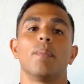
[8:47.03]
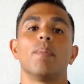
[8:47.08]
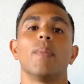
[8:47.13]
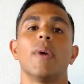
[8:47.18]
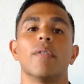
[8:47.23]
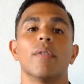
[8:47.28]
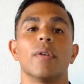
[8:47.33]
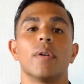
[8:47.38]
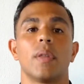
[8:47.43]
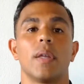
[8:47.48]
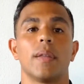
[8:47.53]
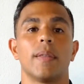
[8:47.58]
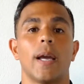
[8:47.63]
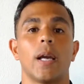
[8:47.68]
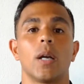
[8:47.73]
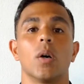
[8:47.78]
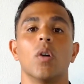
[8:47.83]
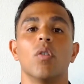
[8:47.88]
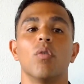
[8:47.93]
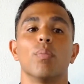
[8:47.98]
everything
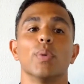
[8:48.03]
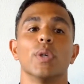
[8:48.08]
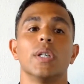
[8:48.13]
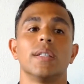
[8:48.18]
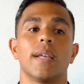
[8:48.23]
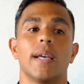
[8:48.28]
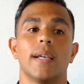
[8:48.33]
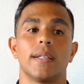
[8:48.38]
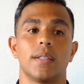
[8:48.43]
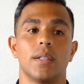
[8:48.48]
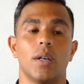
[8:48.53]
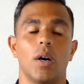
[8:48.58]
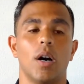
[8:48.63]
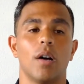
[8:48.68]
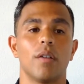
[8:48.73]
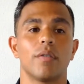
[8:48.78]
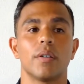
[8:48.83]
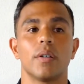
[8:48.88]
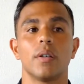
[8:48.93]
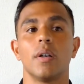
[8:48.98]
that Gulf Breeze has to
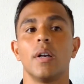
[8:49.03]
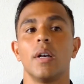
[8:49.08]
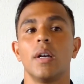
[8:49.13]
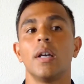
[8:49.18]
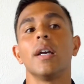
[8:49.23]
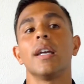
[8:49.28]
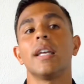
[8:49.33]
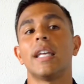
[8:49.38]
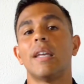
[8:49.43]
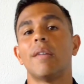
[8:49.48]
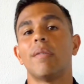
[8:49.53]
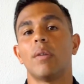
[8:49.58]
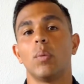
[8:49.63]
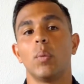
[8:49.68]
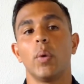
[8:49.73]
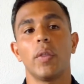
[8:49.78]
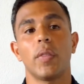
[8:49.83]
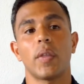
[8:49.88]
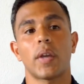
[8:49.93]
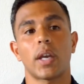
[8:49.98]
offer, even
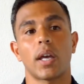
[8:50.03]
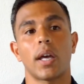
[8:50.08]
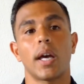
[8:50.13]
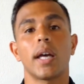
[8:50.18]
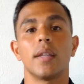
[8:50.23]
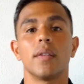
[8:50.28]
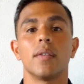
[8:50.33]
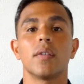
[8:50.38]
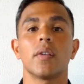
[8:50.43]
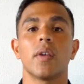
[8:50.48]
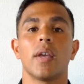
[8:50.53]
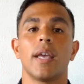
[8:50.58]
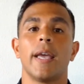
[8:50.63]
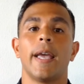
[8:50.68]
with the cons.